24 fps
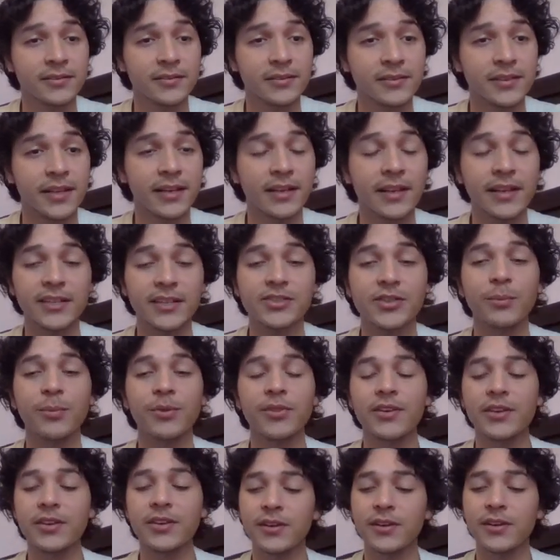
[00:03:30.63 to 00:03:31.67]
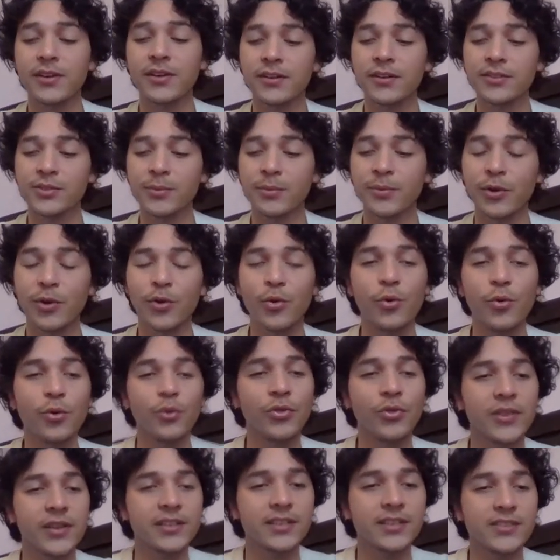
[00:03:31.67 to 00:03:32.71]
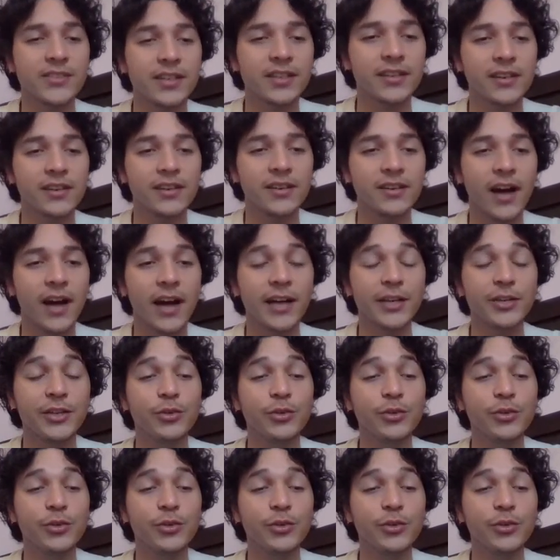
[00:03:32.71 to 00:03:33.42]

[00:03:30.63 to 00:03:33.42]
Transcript: Yeah, like some of the cool things that I